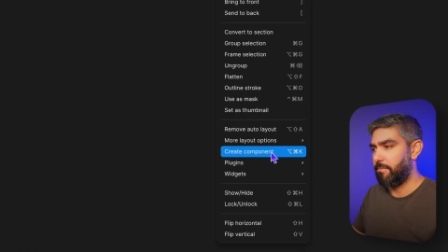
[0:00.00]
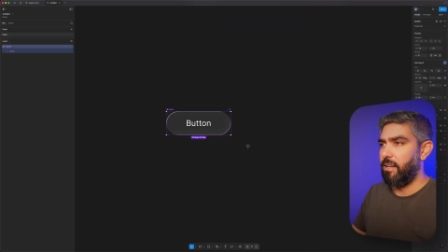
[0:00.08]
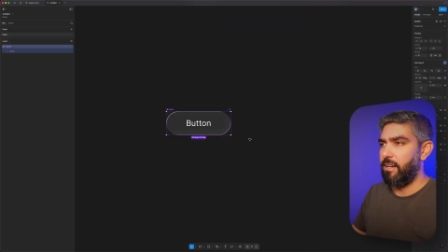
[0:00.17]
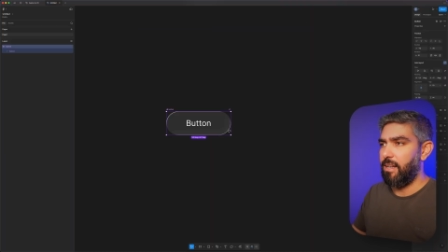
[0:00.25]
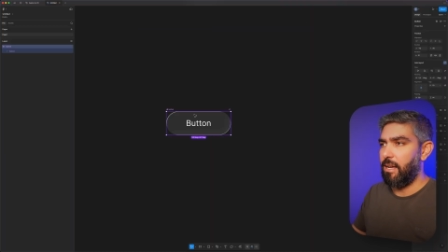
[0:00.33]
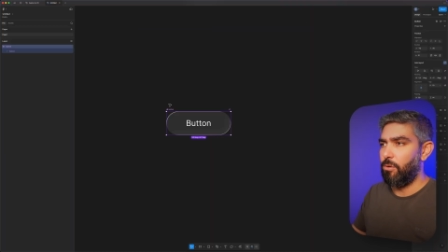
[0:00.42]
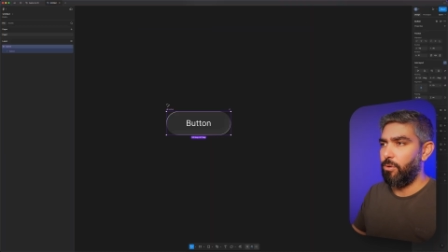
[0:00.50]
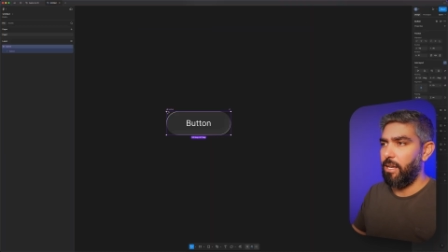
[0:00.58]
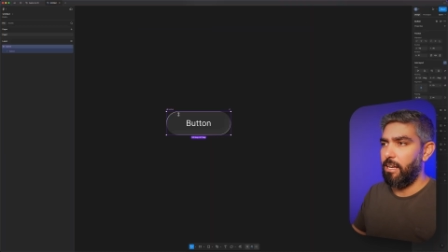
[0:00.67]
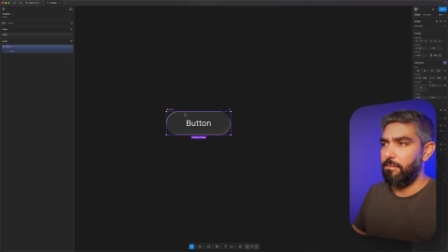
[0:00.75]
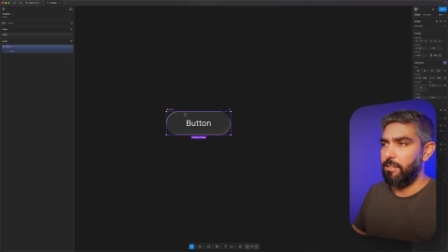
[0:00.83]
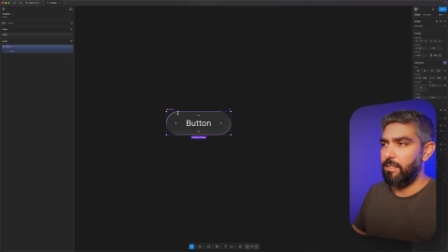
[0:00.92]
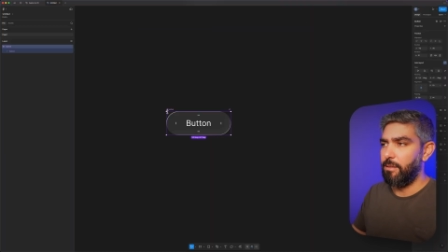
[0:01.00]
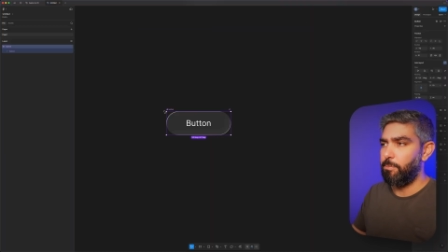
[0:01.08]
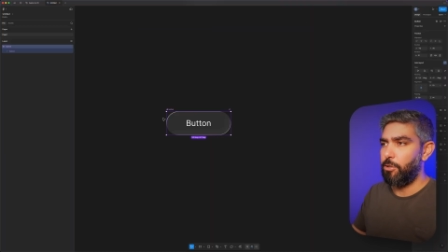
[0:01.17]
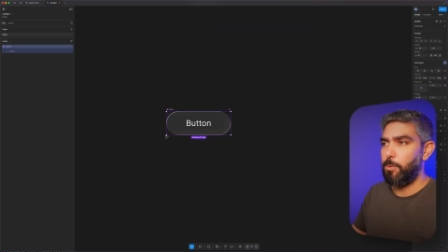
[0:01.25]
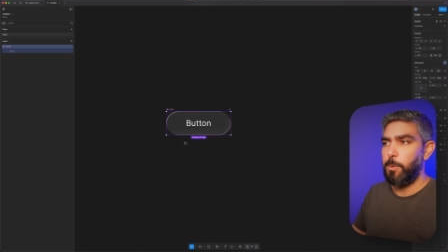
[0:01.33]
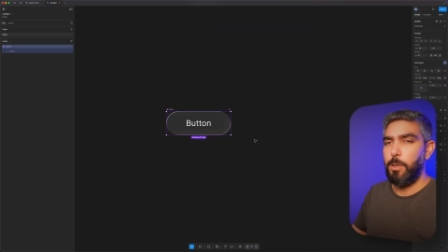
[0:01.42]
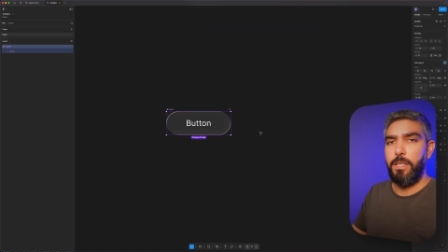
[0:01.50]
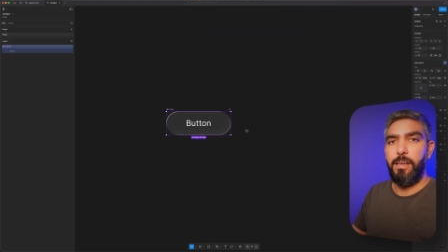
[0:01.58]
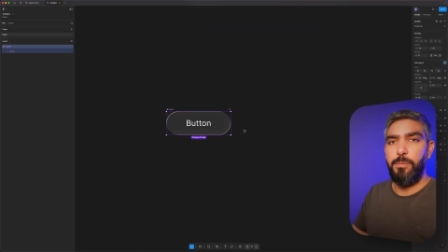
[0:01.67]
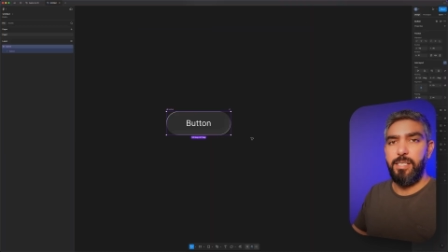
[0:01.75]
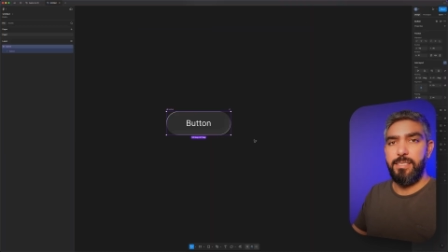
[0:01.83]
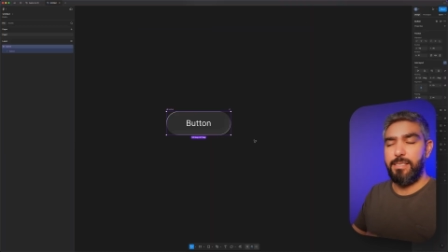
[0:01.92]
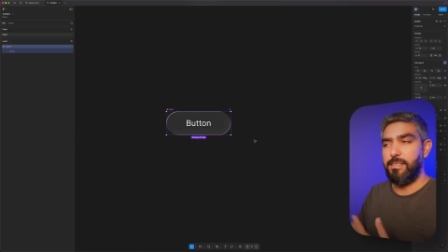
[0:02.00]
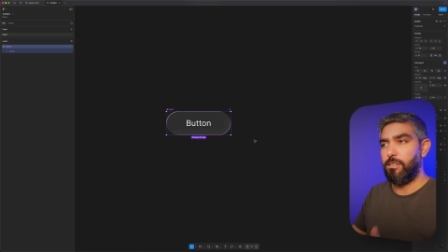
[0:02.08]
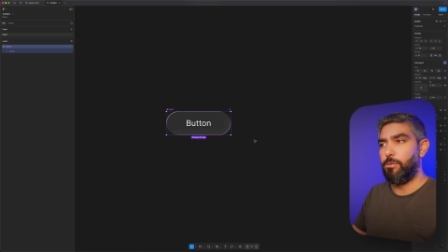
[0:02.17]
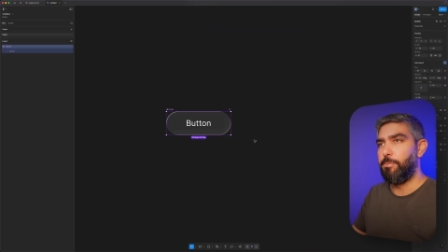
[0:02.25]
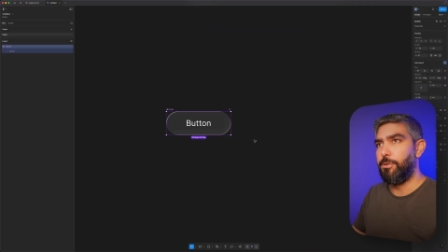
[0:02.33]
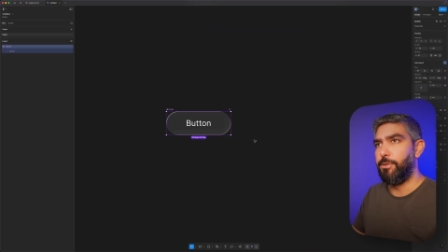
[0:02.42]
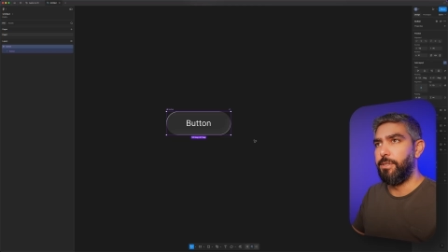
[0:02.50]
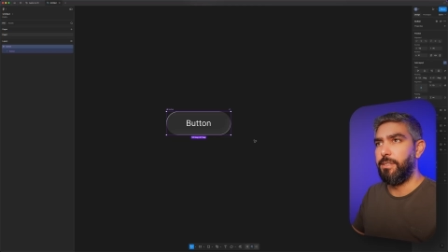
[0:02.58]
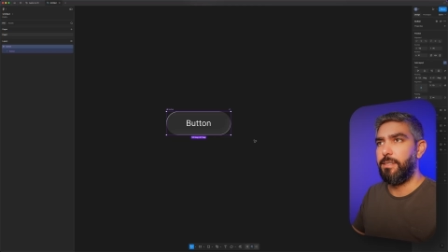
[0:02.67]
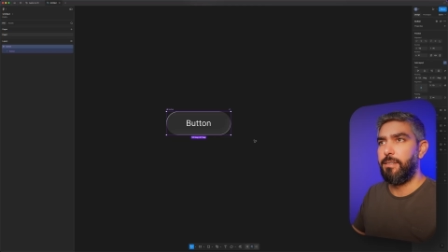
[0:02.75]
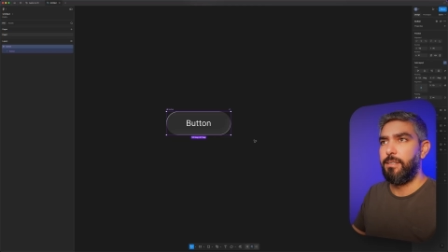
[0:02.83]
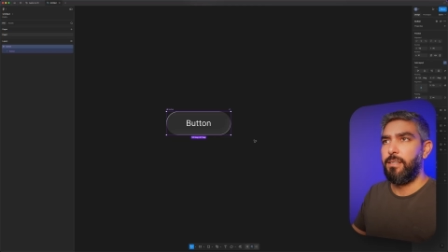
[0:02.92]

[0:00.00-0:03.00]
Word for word: And now we have it in purple. That means it's a component.